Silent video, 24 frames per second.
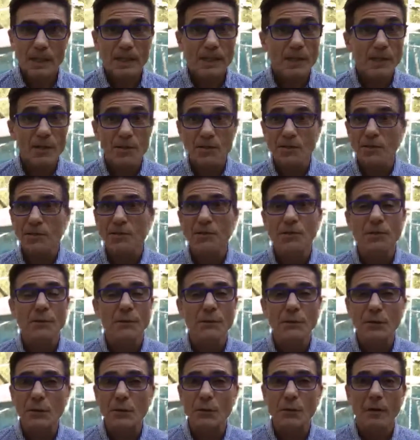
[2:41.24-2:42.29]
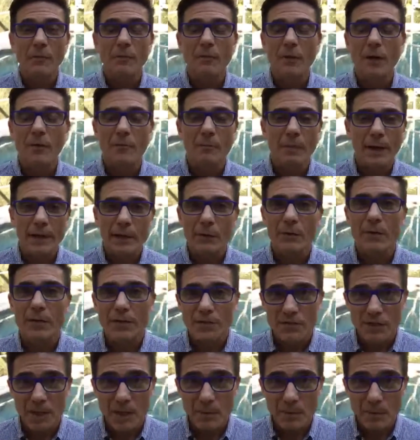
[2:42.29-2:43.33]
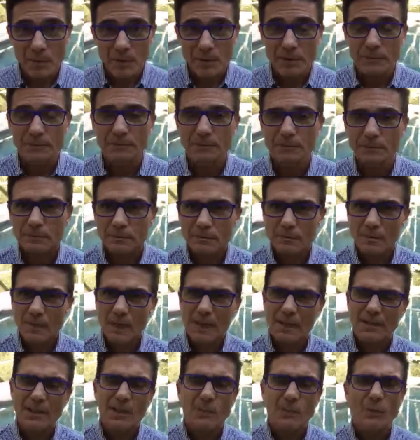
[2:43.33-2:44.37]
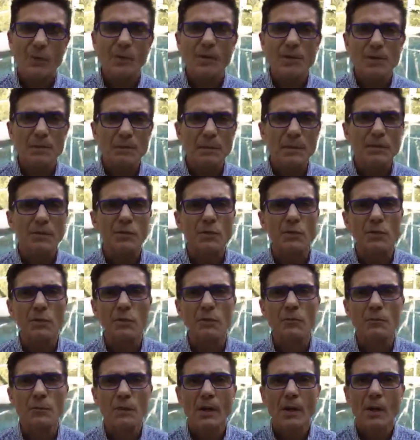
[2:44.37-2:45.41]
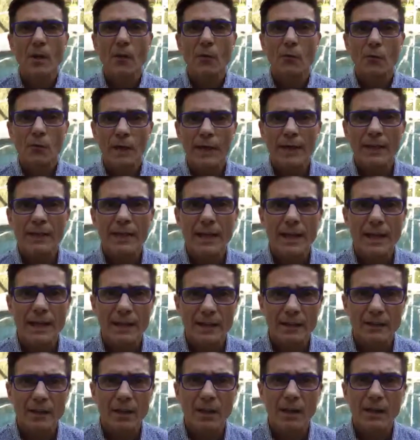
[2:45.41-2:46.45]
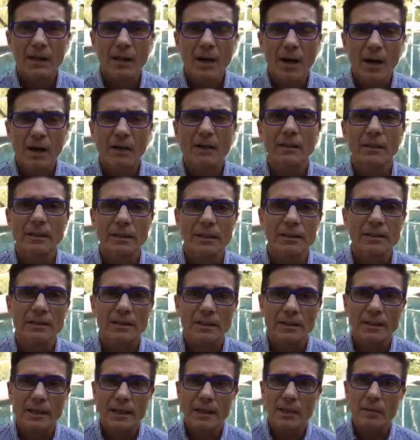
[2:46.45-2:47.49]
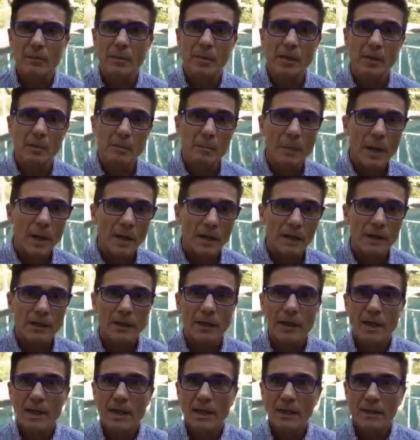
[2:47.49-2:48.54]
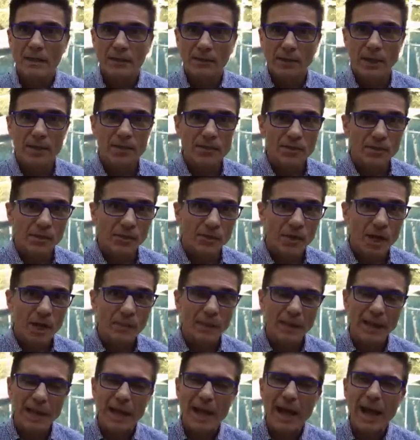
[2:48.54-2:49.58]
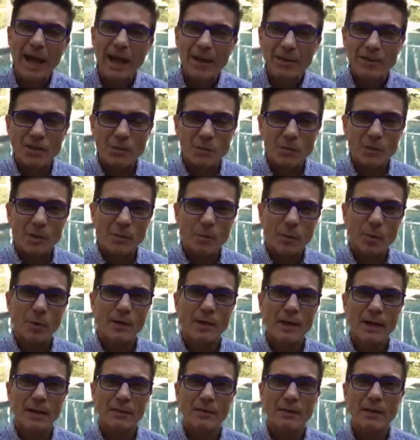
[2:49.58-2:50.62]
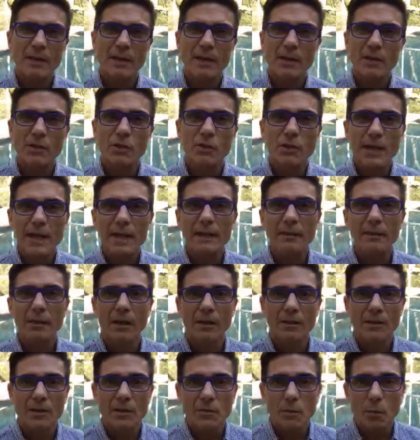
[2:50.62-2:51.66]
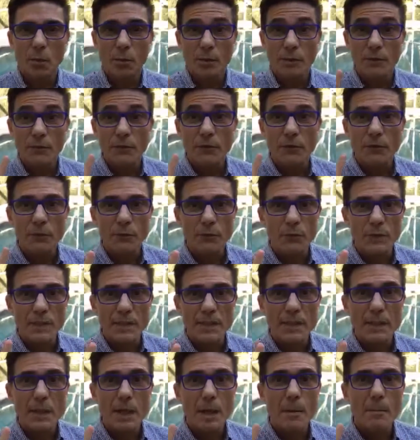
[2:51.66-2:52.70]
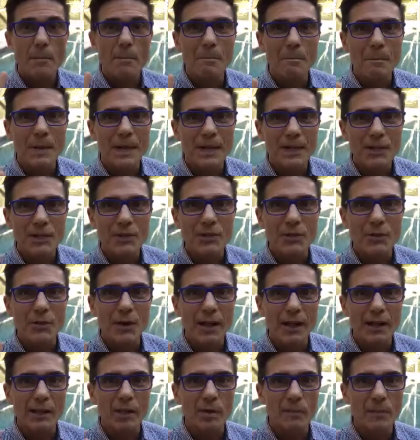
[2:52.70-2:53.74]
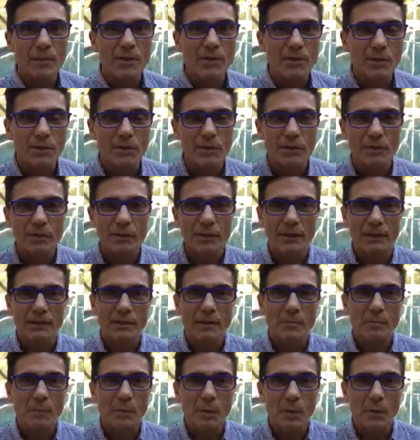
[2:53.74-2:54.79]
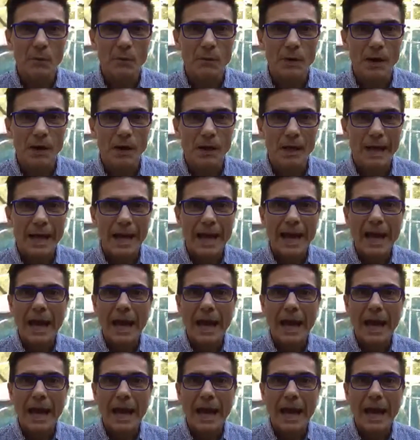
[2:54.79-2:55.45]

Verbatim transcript: and also just a few of, of my own examples that really speak to writing a headline on LinkedIn that can be compelling and attention grabbing. I also want to point out that your headline is one of three major elements on your LinkedIn profile.